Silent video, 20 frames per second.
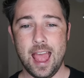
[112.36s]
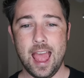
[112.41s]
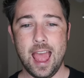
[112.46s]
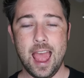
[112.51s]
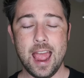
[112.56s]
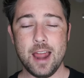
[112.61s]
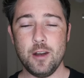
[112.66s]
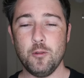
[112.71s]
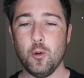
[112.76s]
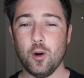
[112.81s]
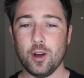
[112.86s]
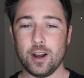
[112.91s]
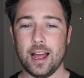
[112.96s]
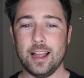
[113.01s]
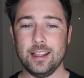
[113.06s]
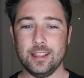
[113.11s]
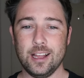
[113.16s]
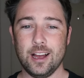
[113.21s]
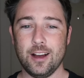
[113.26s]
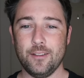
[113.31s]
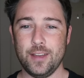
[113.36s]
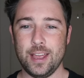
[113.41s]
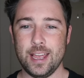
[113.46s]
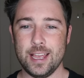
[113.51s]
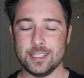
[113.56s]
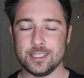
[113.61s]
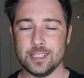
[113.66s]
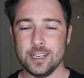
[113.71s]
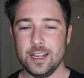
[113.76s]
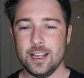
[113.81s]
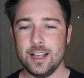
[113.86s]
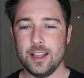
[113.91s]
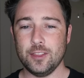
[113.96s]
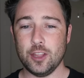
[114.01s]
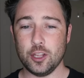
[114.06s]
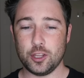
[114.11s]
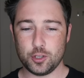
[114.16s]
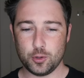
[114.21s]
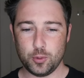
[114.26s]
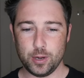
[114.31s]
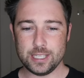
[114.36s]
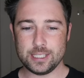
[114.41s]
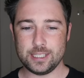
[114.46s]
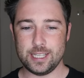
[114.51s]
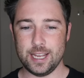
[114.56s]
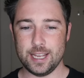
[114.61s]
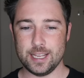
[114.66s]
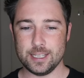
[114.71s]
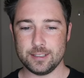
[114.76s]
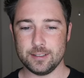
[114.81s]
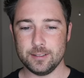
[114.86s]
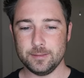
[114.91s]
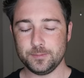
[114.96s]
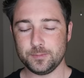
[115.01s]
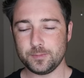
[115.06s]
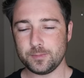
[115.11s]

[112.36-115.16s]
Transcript: And what I love is, the twist is,